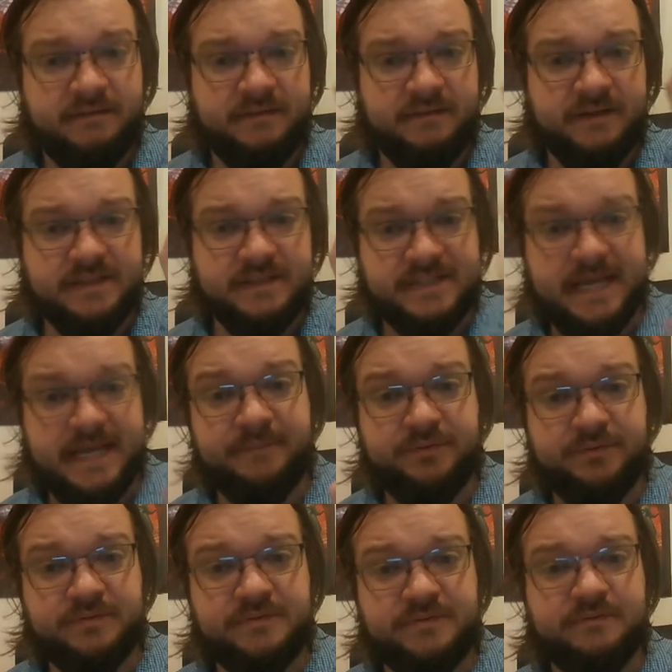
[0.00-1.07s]

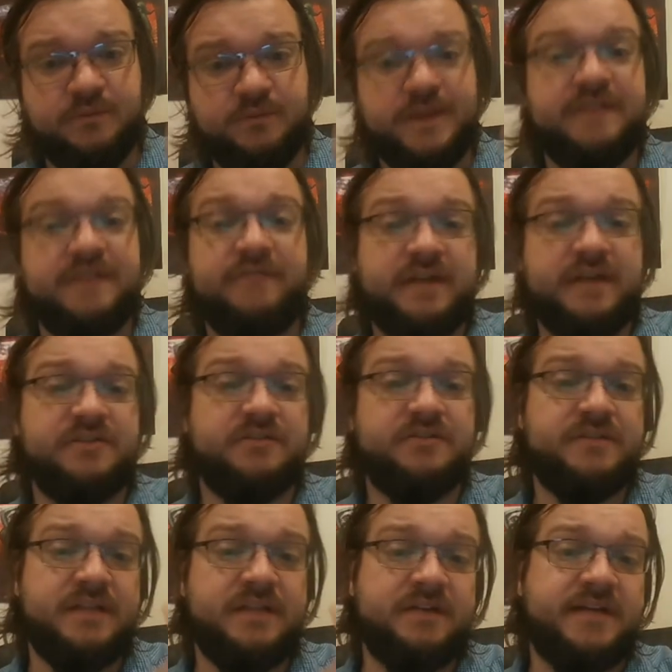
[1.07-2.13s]
samples with adventures
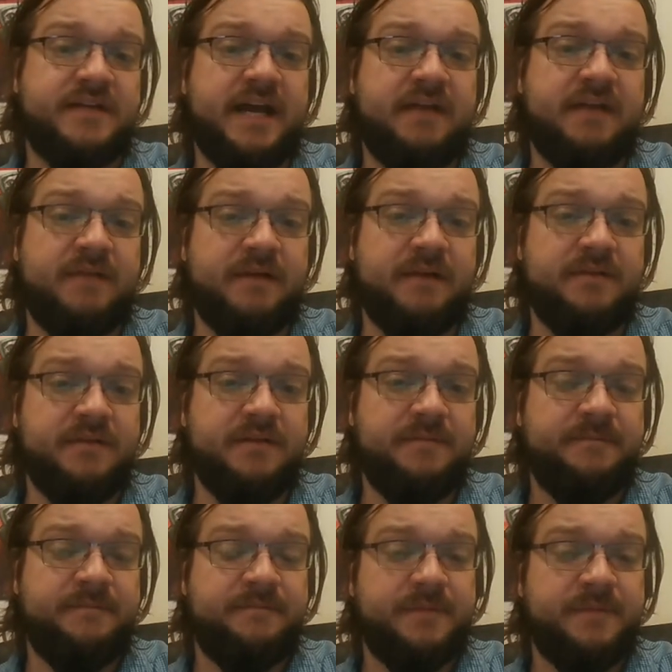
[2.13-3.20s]
that are tied around it,
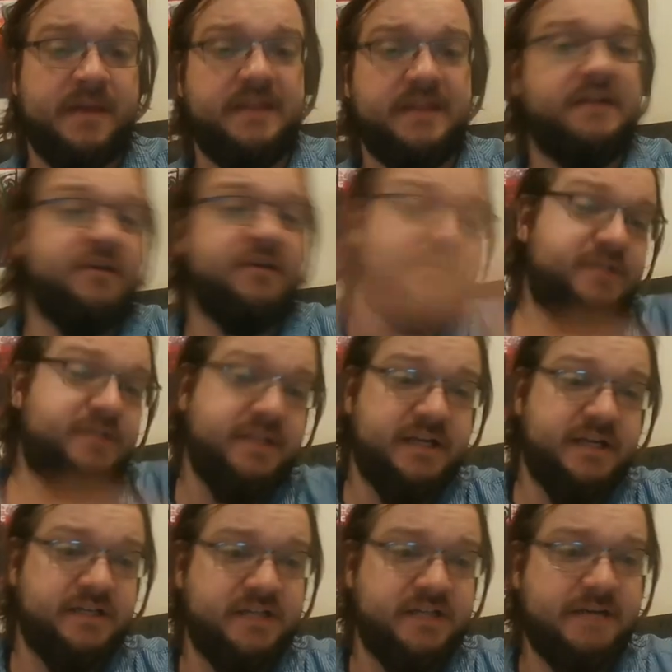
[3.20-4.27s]
and then it goes to the
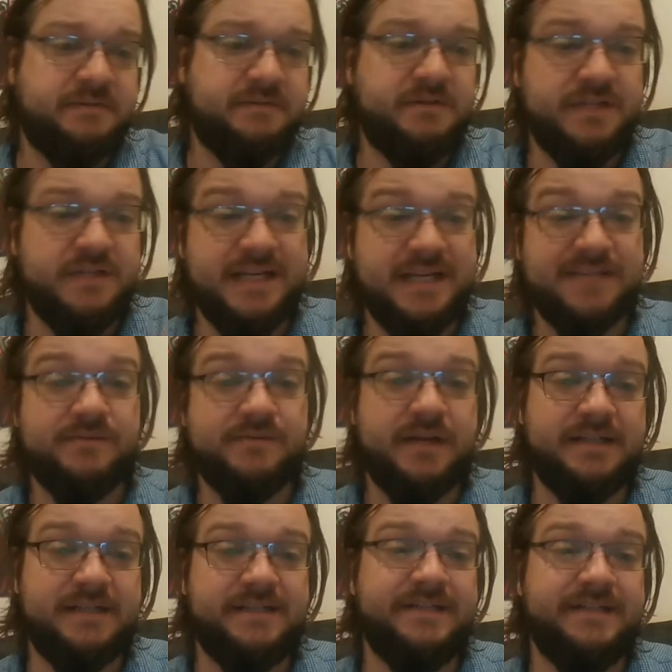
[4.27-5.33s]
next chapter. So the next one
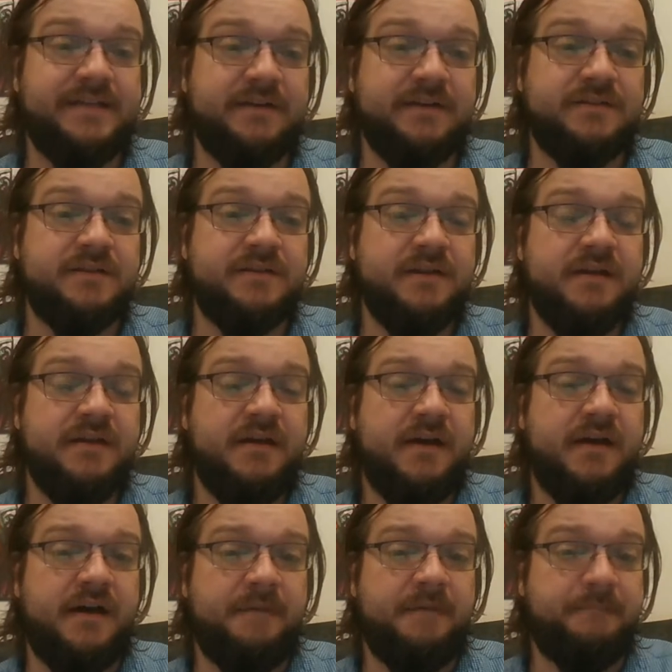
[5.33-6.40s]
actually details
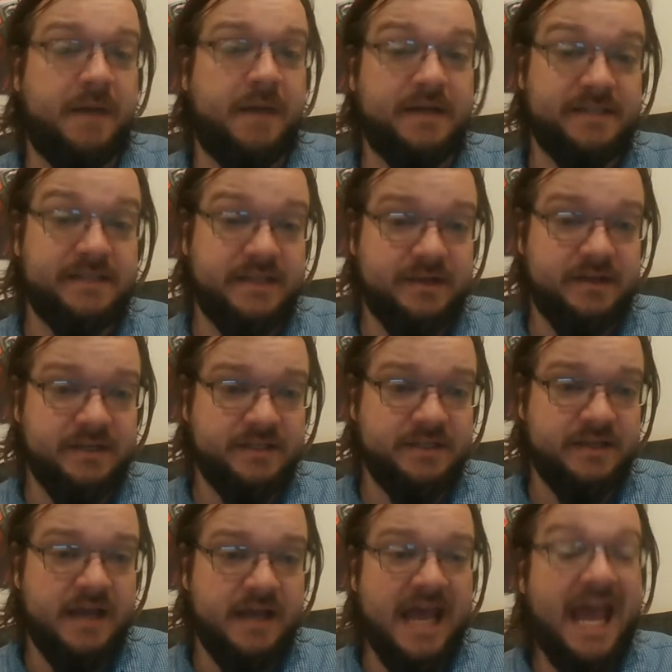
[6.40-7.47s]
monasteries
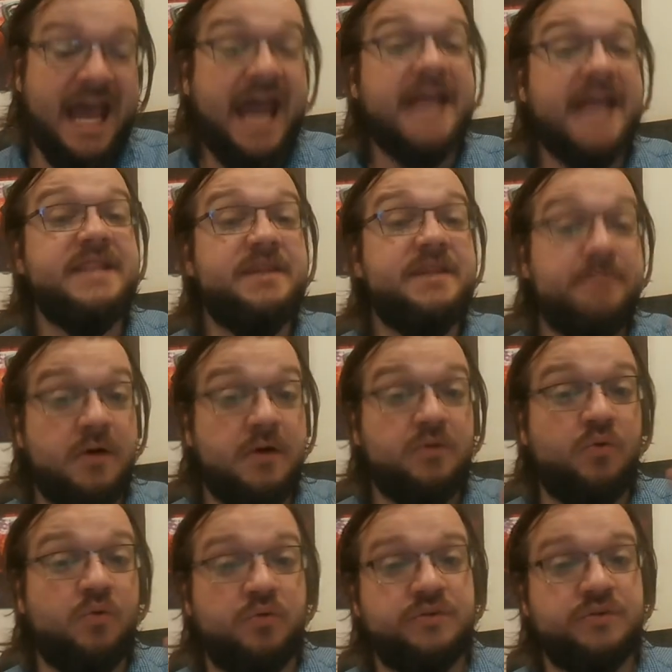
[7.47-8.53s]
and the monk
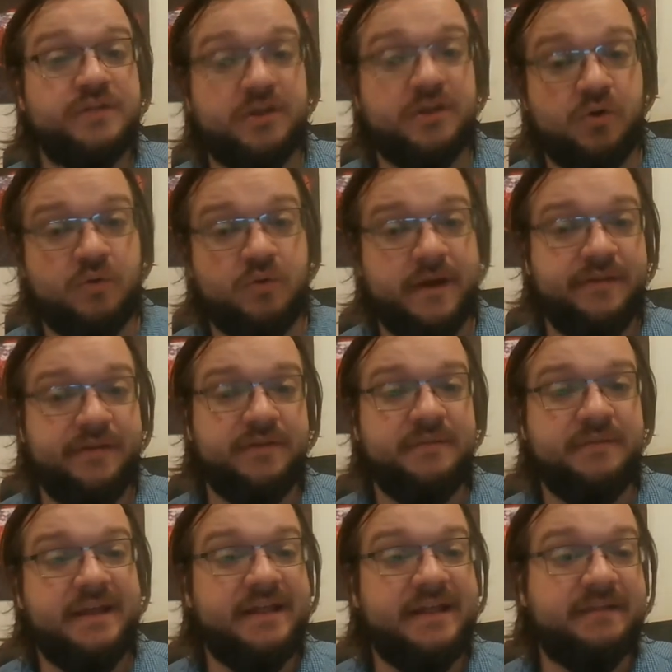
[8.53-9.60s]
orders that go around them,
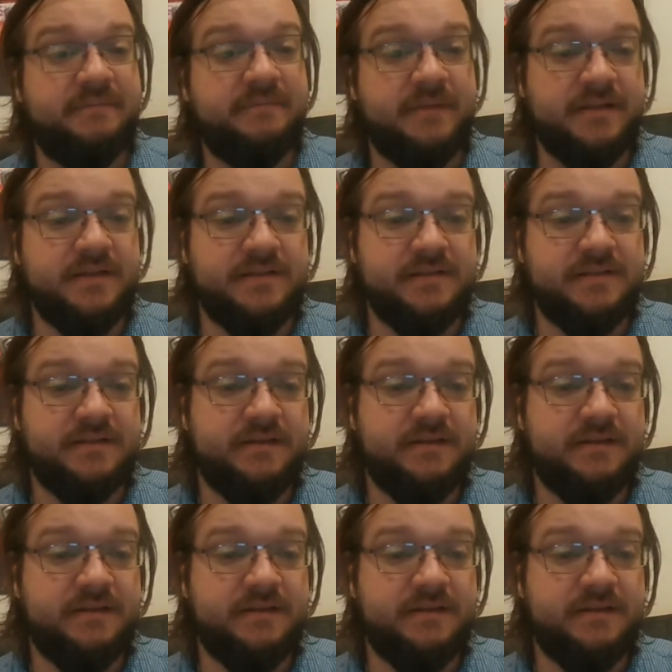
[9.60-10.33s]
and that is